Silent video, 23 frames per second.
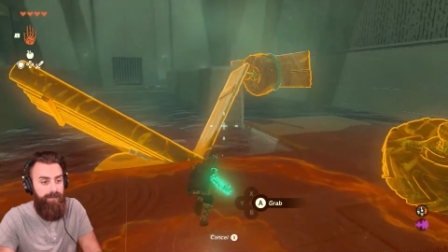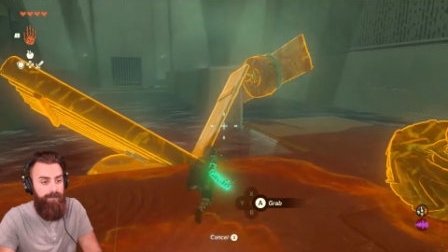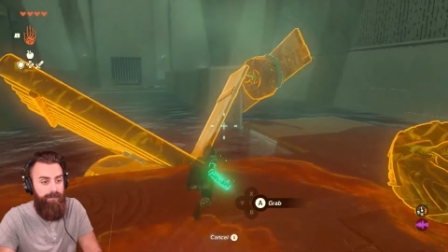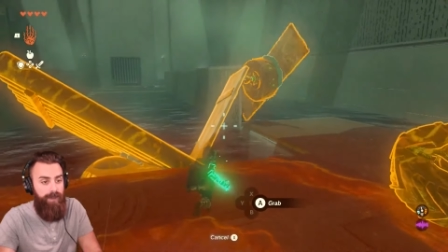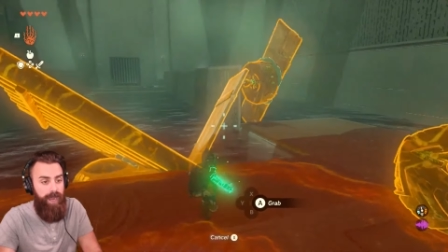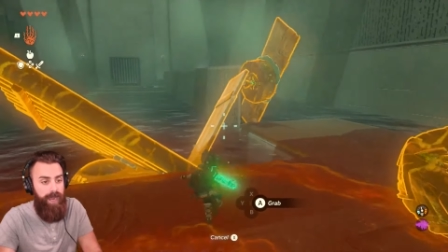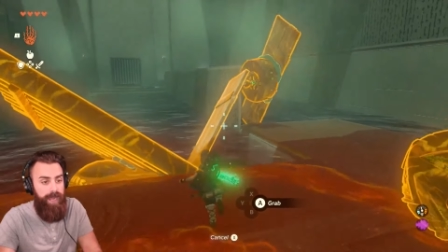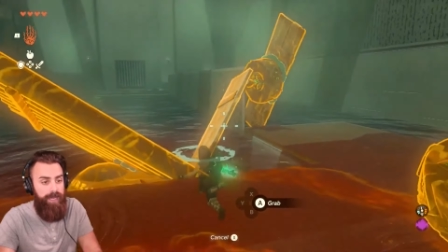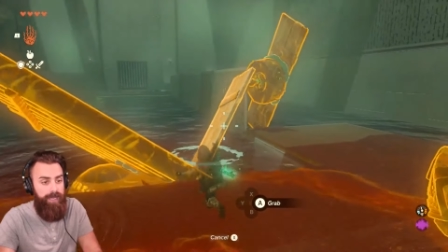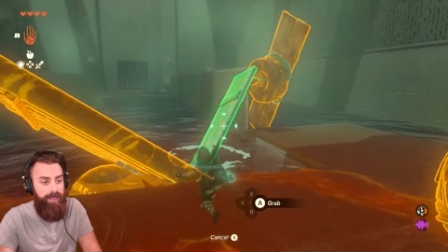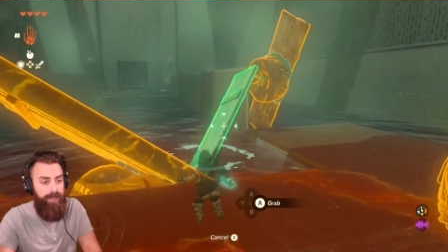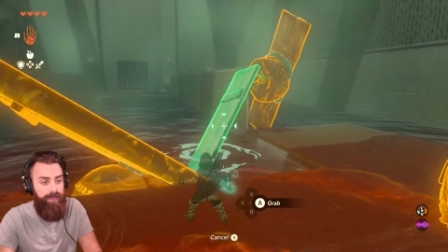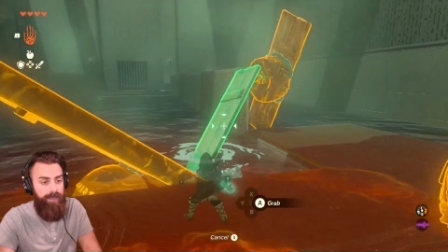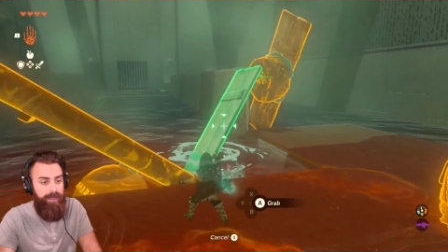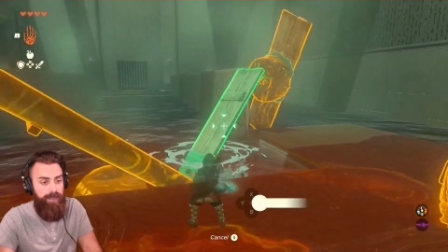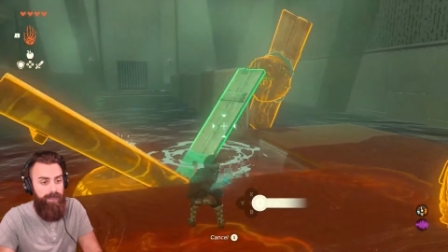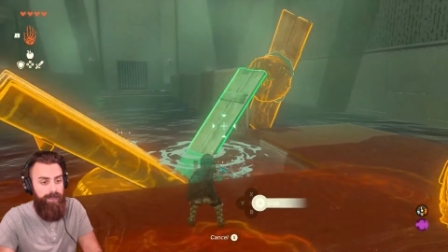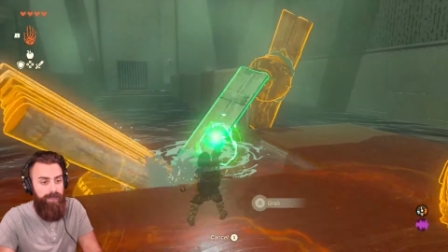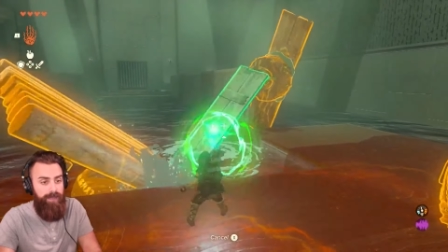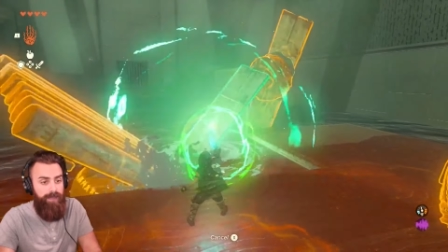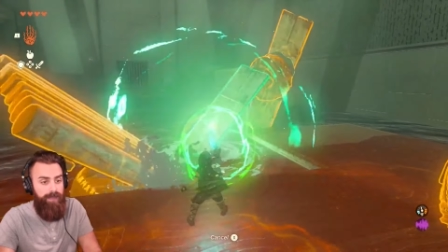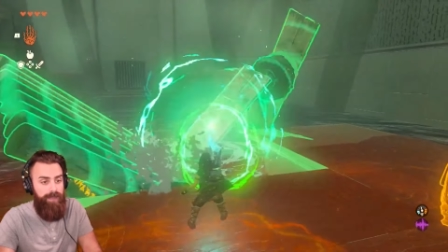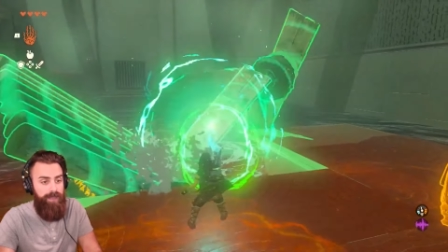right?
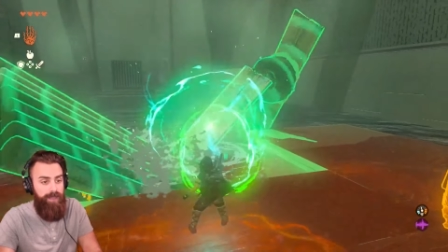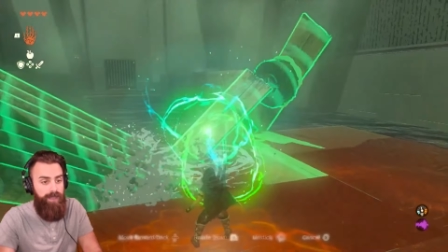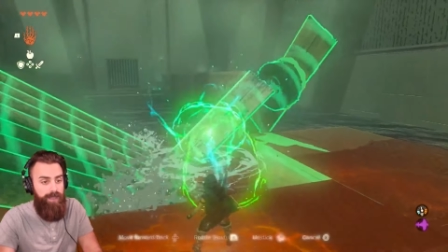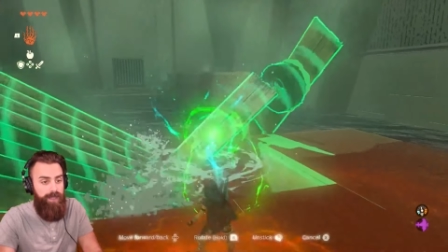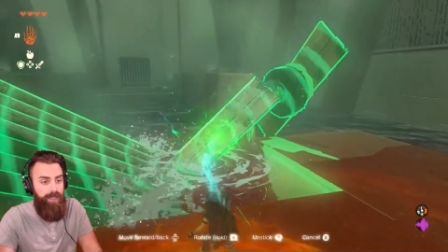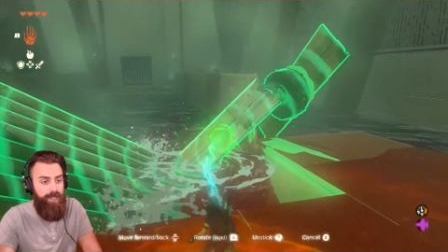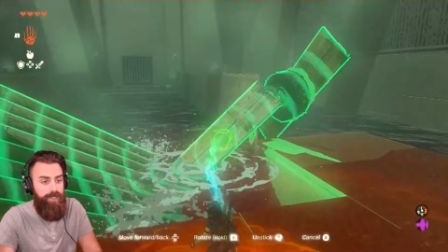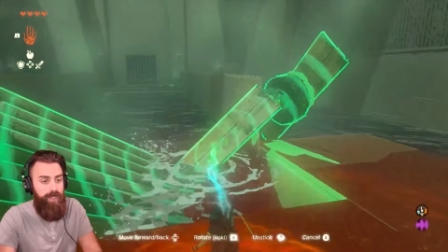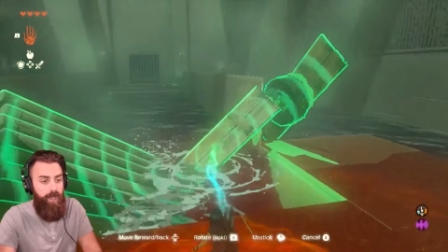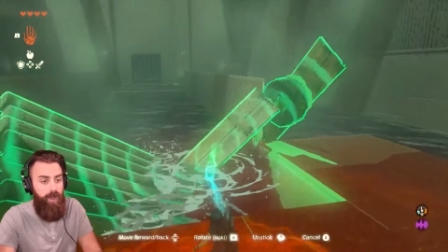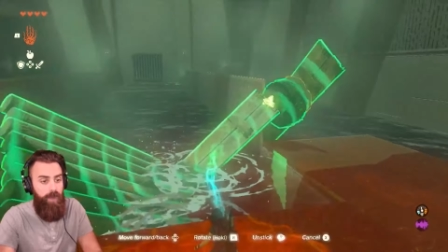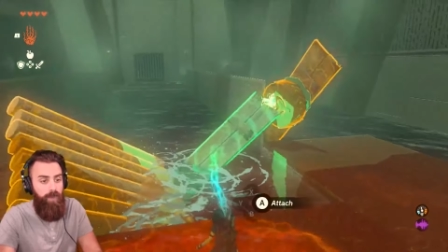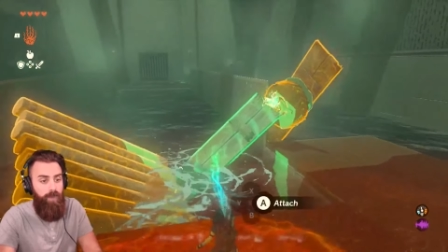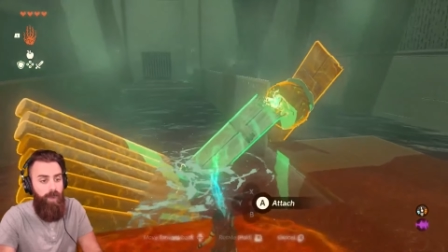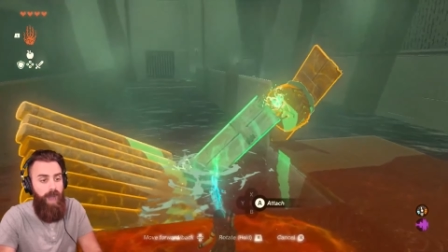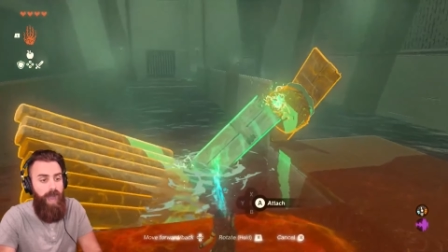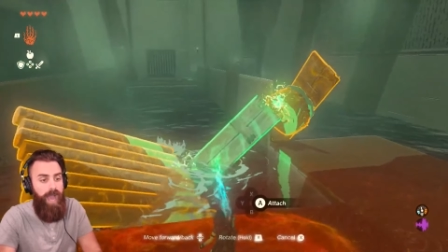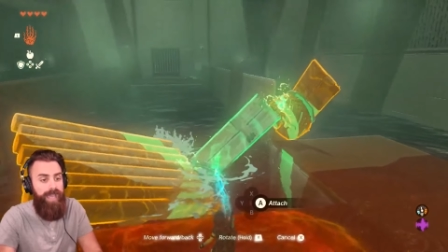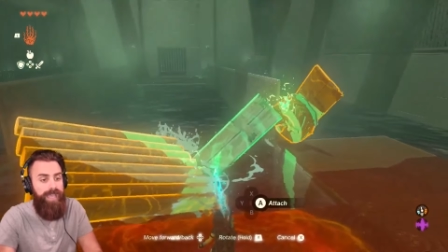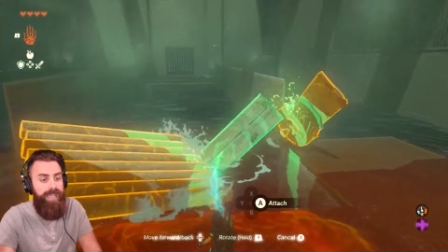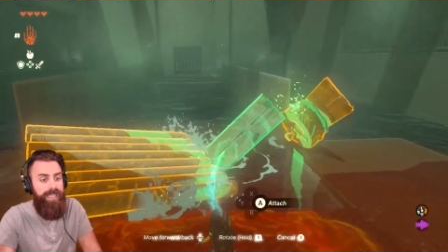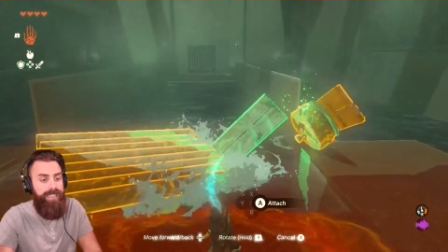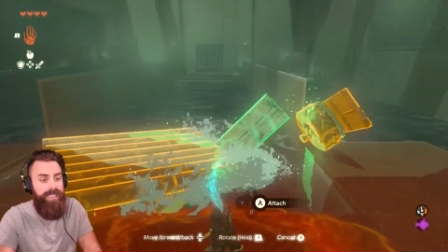So
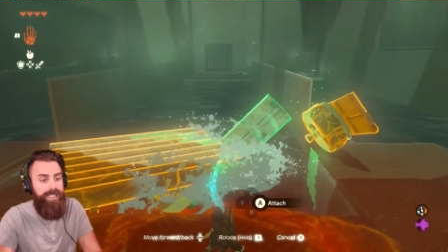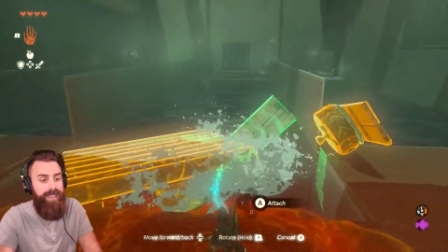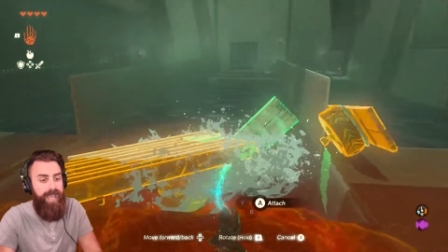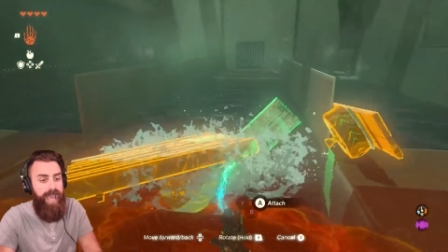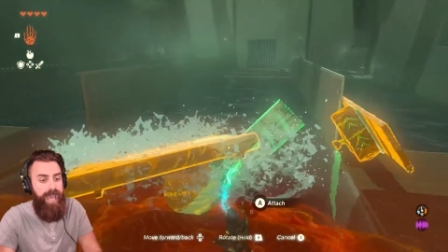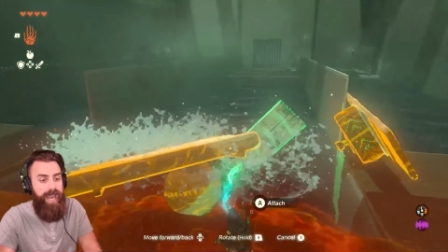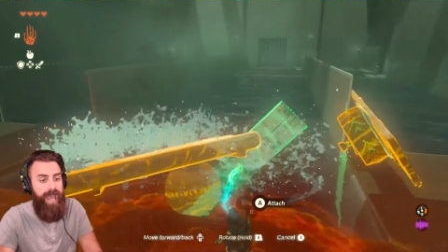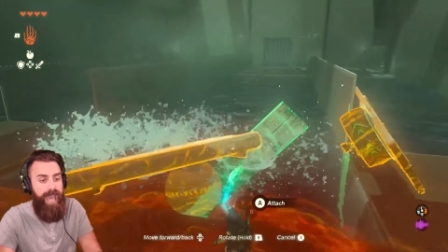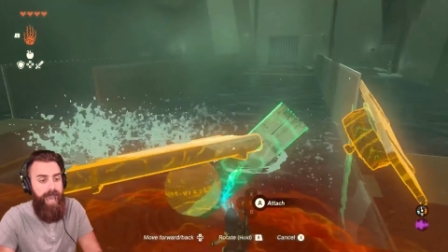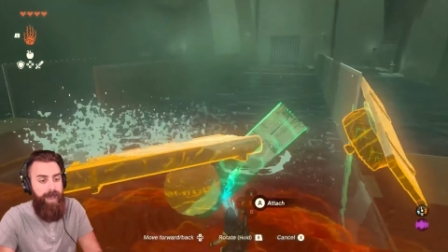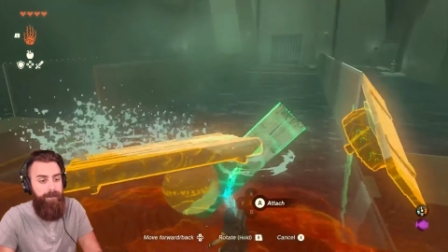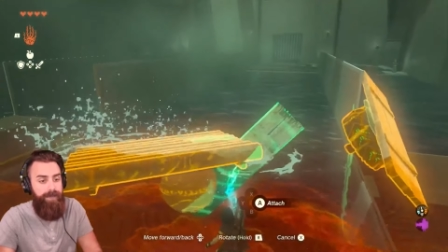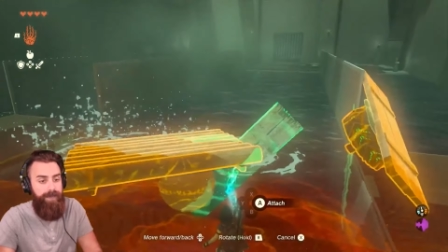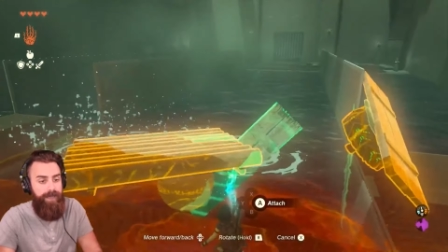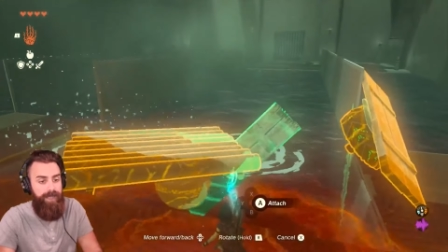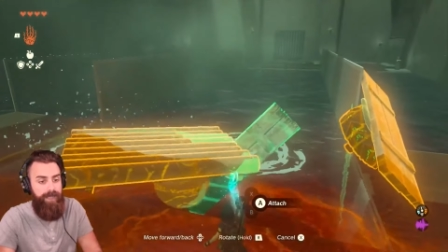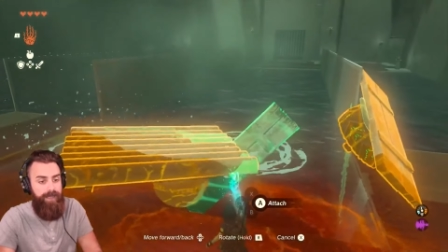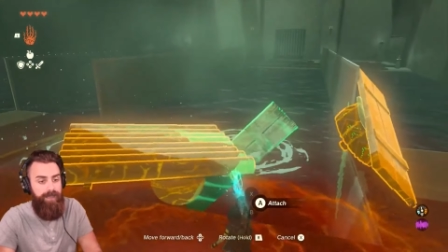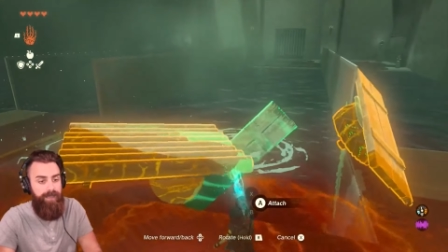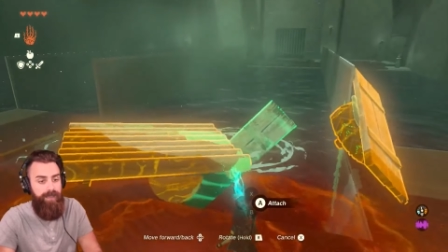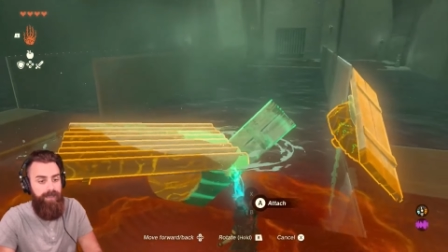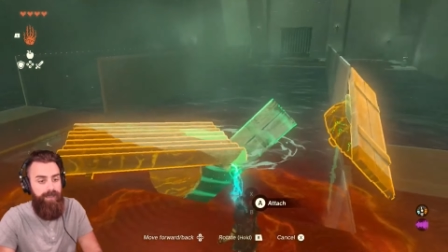why isn't that happening?